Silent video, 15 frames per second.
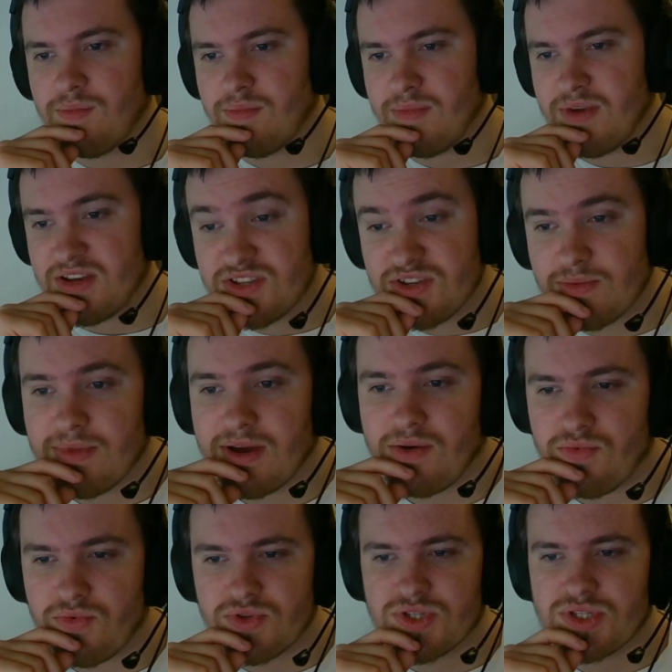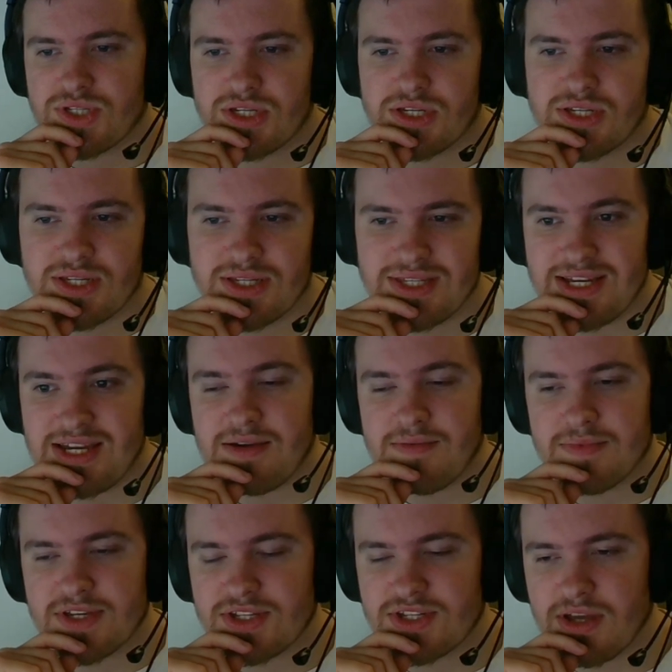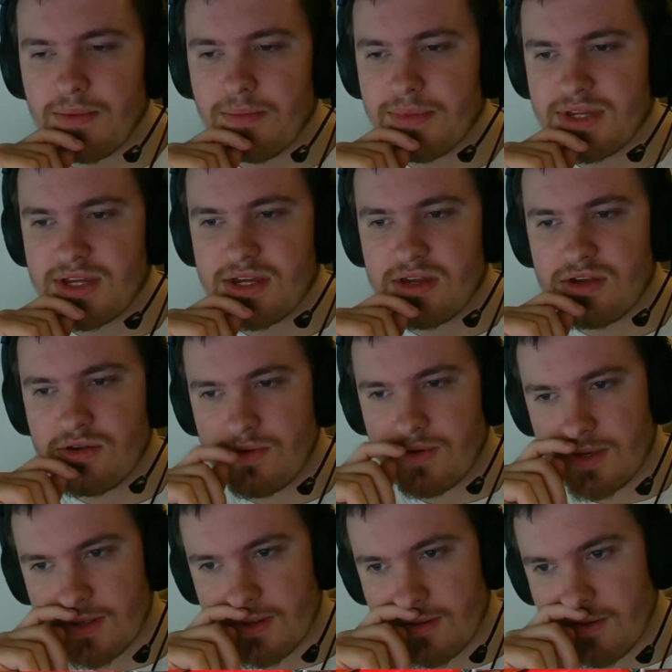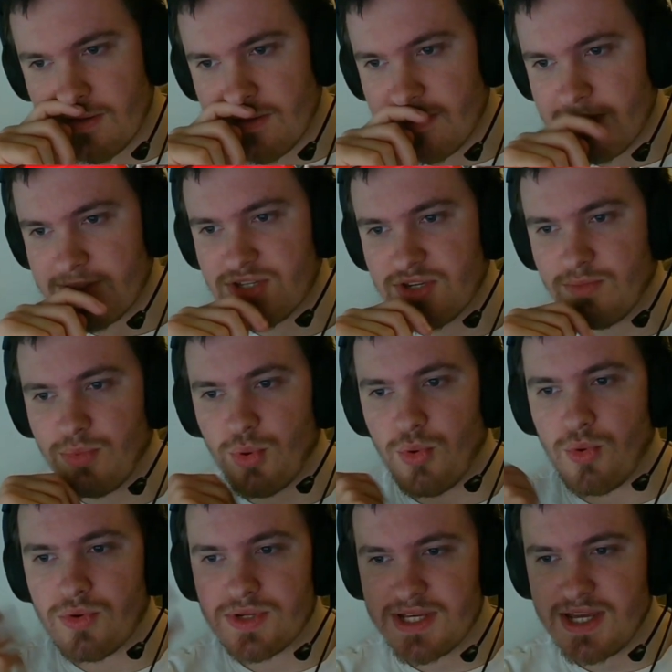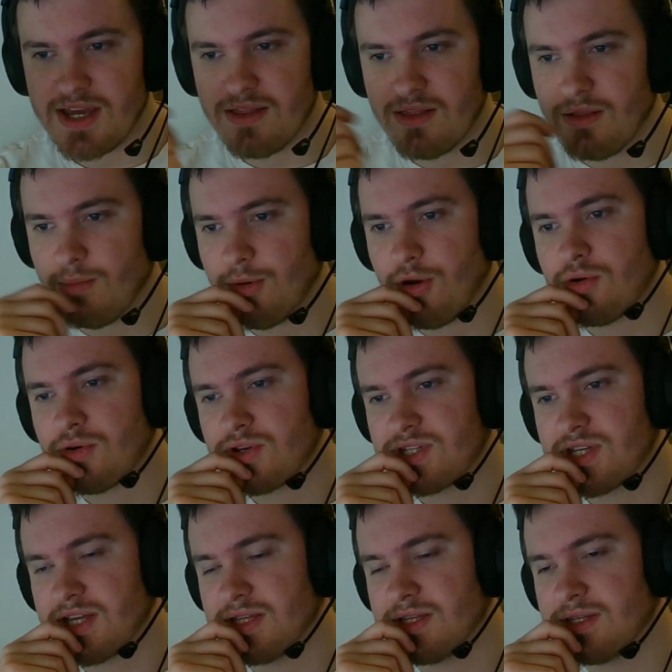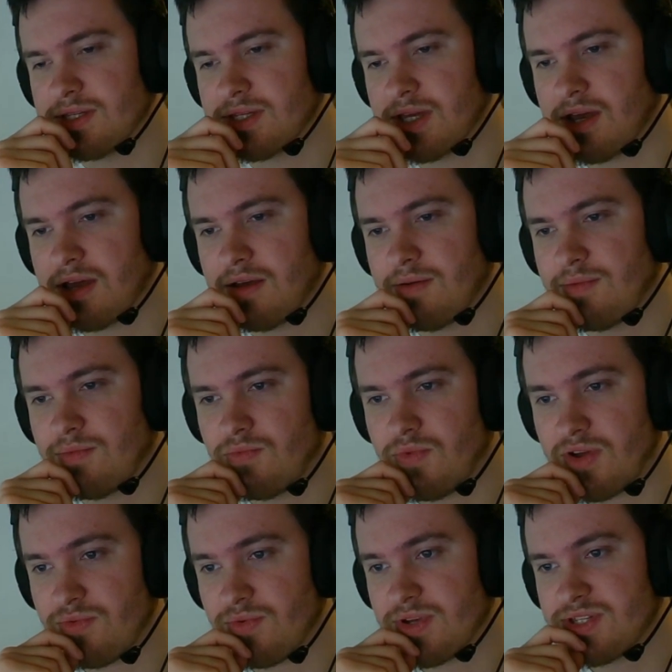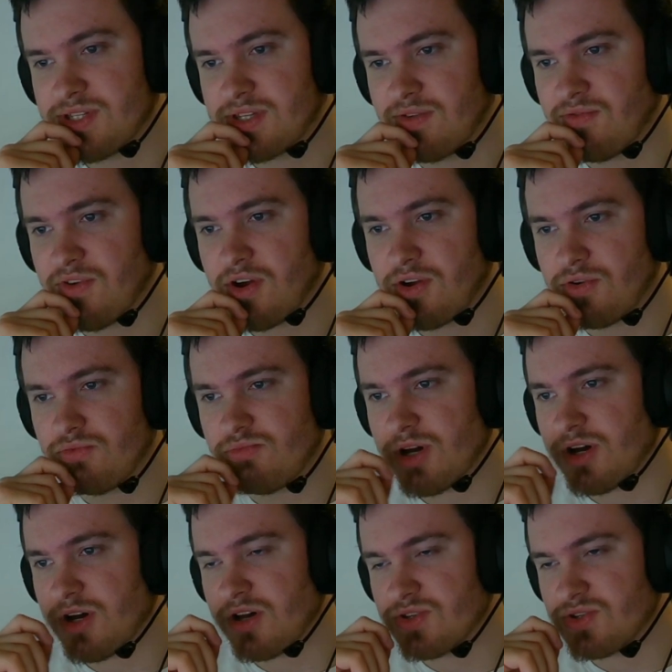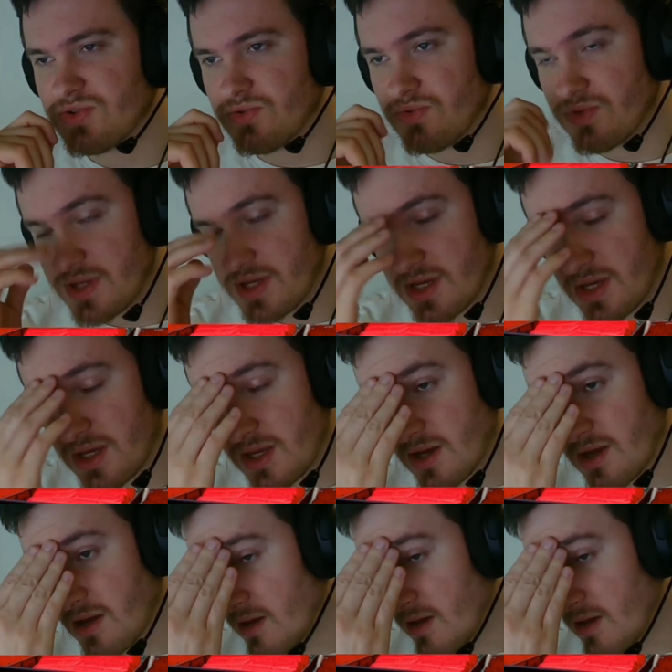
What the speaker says: Mason Mount was deemed as somebody who can support in the box, and whether it's the final pass or the